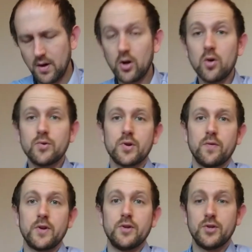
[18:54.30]
Our culture
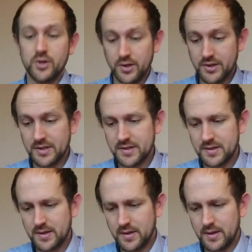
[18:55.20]
often
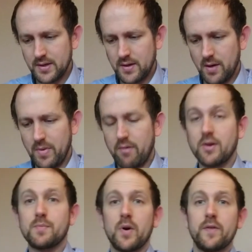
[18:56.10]
judges a
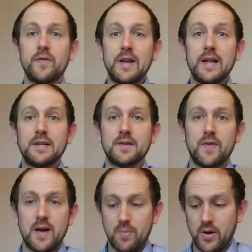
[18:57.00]
marriage by feelings of
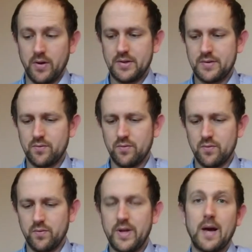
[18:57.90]
happiness or
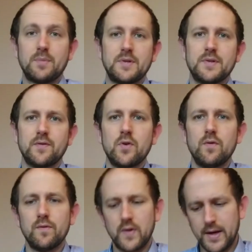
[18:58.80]
the absence of
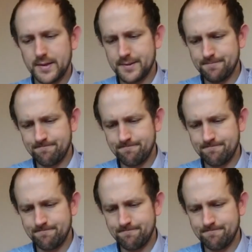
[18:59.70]
conflict.